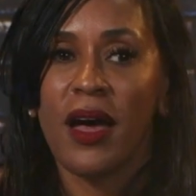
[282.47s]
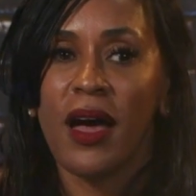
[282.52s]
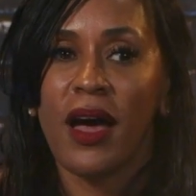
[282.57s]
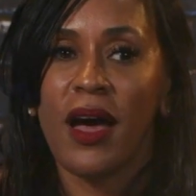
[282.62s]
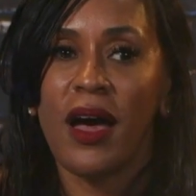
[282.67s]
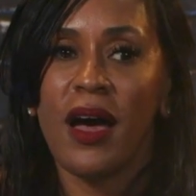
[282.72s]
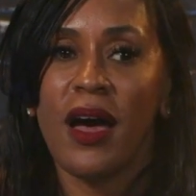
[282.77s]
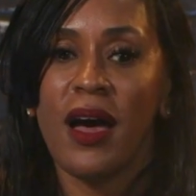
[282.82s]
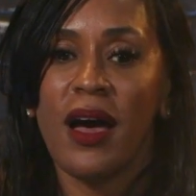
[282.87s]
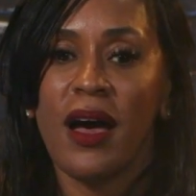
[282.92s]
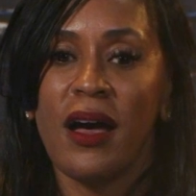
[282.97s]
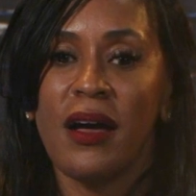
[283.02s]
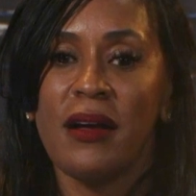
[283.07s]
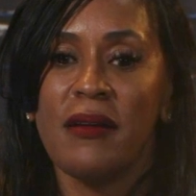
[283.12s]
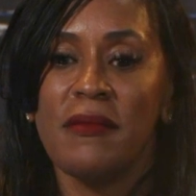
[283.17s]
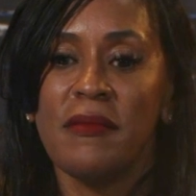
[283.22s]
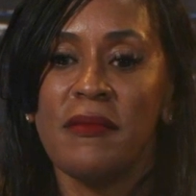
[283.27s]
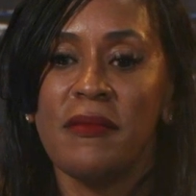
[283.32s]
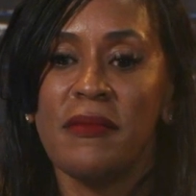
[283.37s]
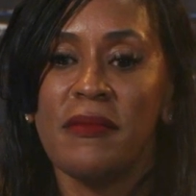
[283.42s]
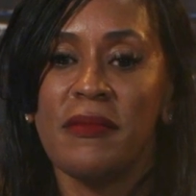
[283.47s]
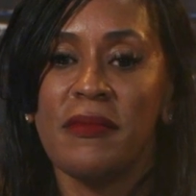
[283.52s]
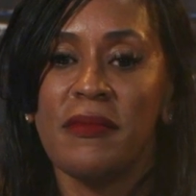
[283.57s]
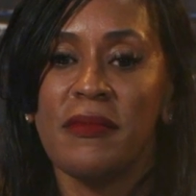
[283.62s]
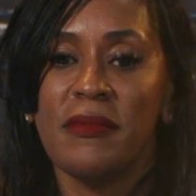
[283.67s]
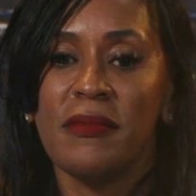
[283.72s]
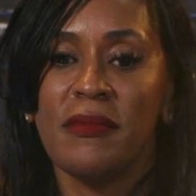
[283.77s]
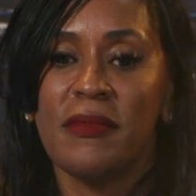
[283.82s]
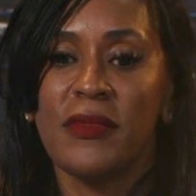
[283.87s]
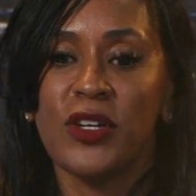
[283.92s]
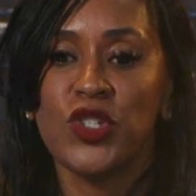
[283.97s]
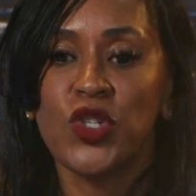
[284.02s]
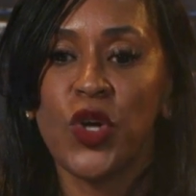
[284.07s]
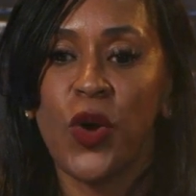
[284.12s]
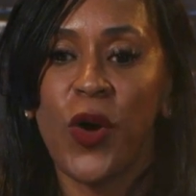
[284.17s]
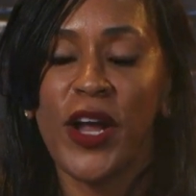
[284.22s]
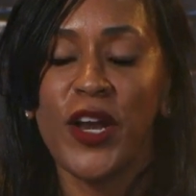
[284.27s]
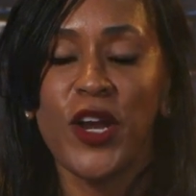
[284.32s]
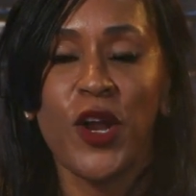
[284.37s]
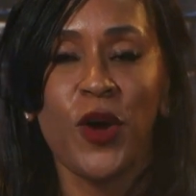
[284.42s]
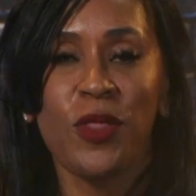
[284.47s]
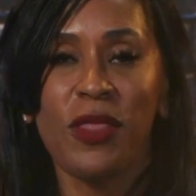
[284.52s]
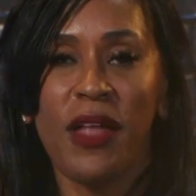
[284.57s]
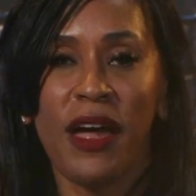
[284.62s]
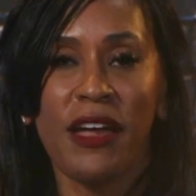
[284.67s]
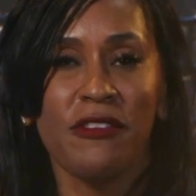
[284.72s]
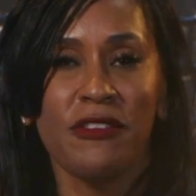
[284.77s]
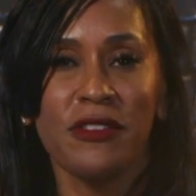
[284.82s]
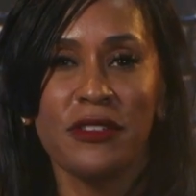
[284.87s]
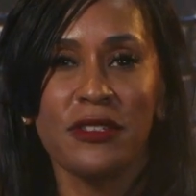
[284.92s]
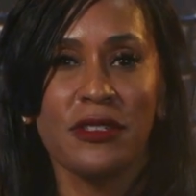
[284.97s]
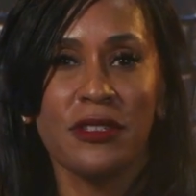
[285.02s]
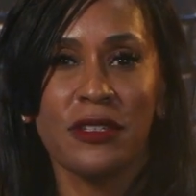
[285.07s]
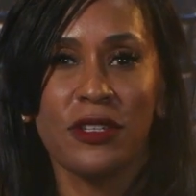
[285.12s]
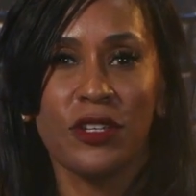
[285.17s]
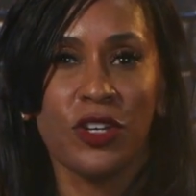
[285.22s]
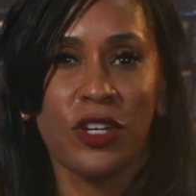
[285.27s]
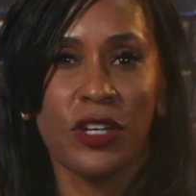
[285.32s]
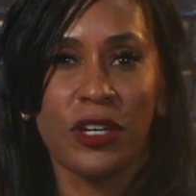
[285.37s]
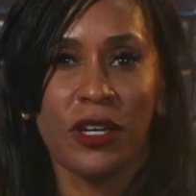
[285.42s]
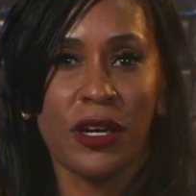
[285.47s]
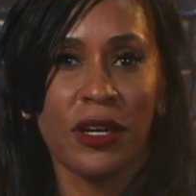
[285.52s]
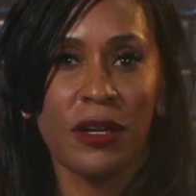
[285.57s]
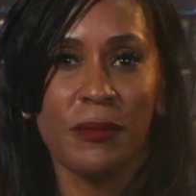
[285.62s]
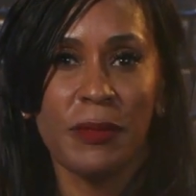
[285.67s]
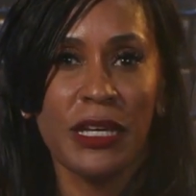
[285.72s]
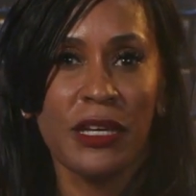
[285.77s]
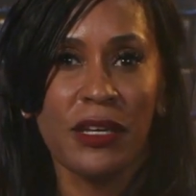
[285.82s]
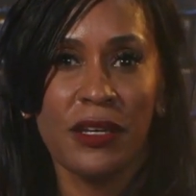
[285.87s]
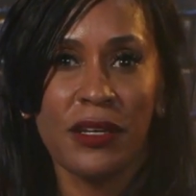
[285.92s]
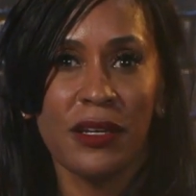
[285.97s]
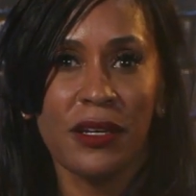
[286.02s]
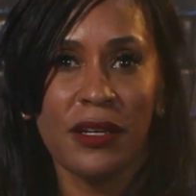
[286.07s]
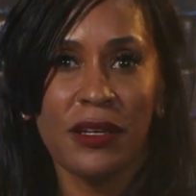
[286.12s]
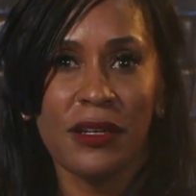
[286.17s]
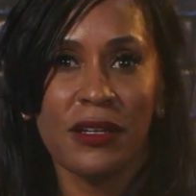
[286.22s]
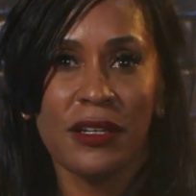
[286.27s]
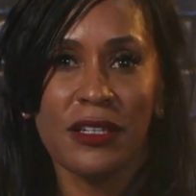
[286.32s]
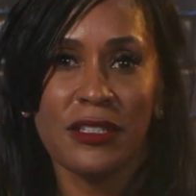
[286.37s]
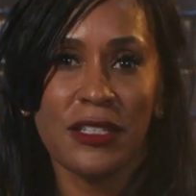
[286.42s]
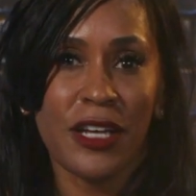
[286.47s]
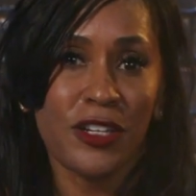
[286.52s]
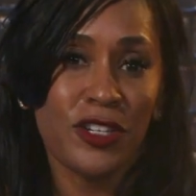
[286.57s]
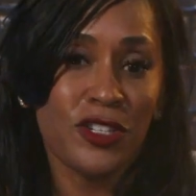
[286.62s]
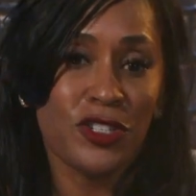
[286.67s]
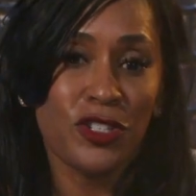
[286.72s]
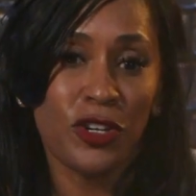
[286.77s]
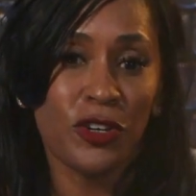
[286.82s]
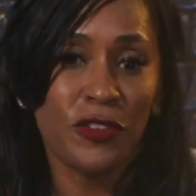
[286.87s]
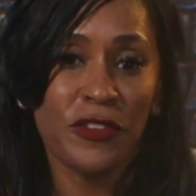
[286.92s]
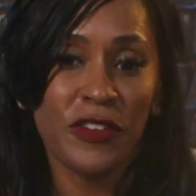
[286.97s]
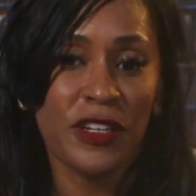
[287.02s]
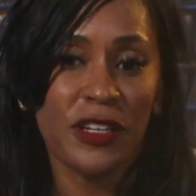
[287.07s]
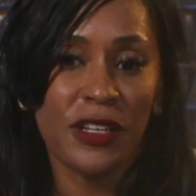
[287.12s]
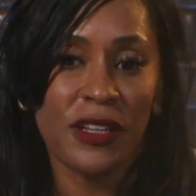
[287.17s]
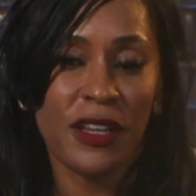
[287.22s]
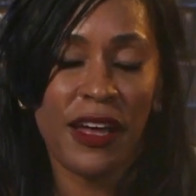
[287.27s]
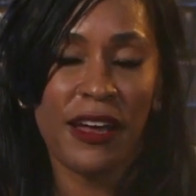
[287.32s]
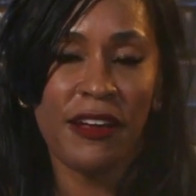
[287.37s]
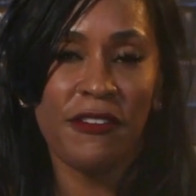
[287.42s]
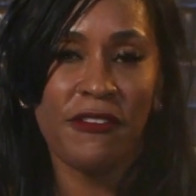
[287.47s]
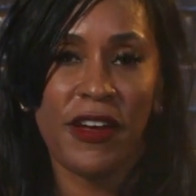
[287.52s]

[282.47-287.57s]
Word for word: Um, so I know life is going to be good because I deserve a good life.